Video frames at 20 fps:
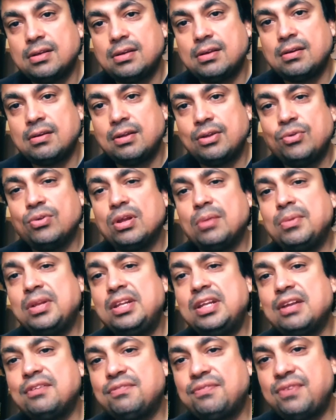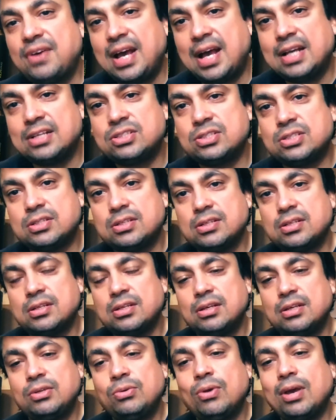You remediate fast,
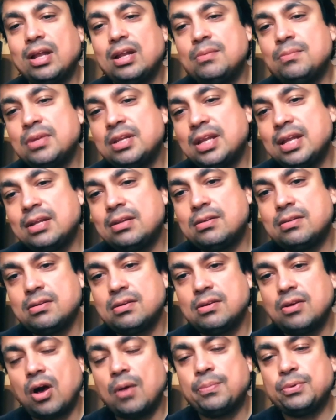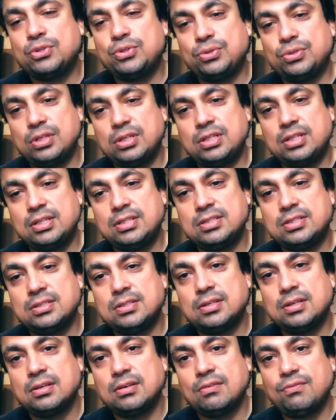you eliminate opportunities
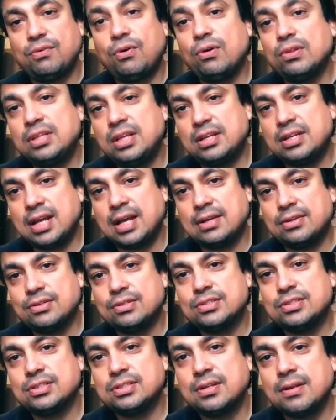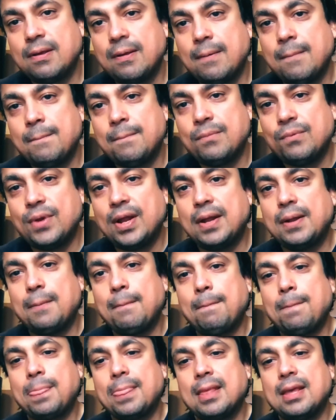for the attackers, right?
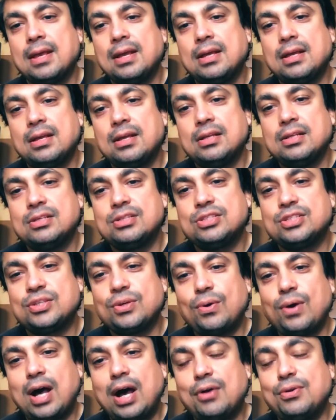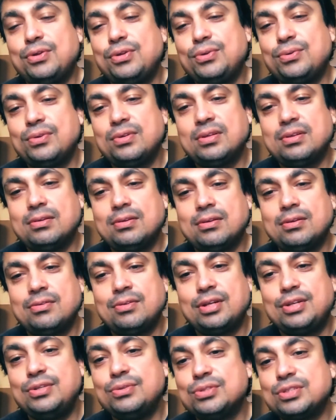So how do you
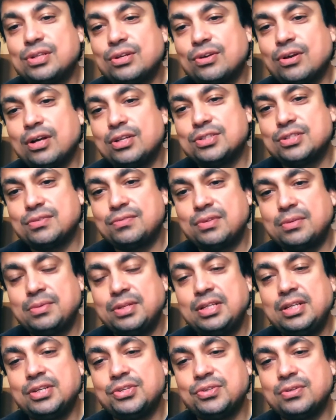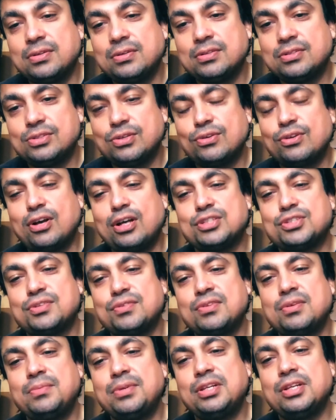reduce the cost of remediation? So cost of
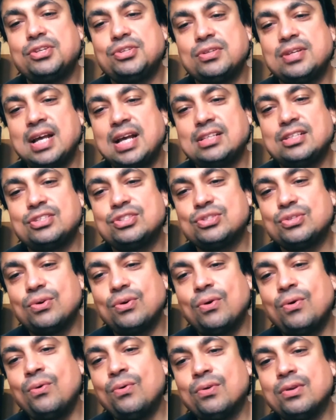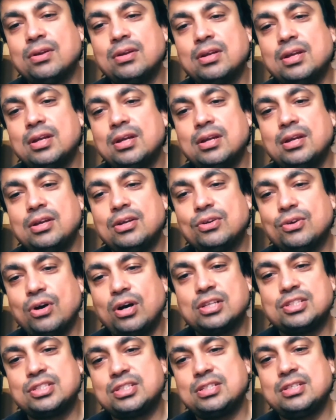remediation has its own
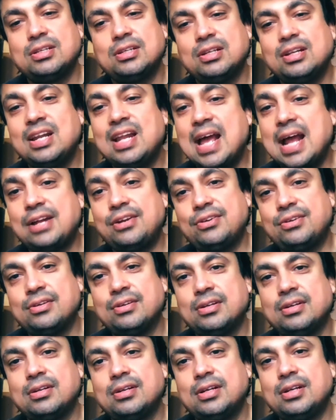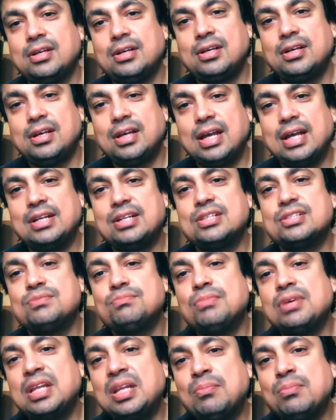cost ladder. It is
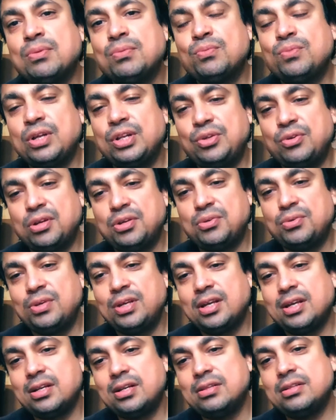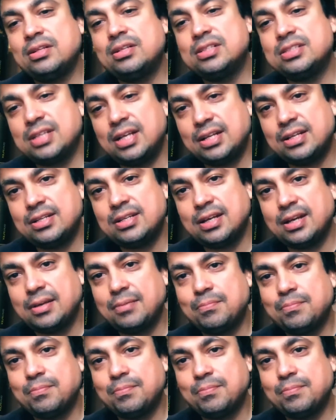minimum when you are doing it in the design time,